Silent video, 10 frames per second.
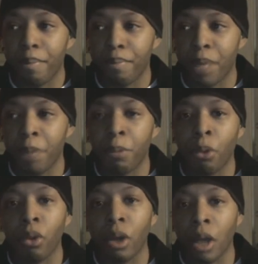
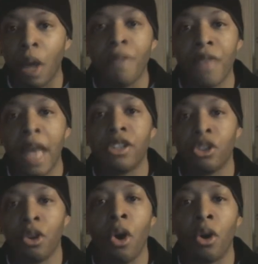people love that
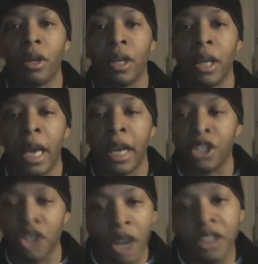song and
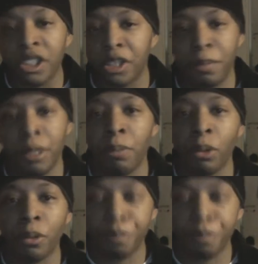it touches people.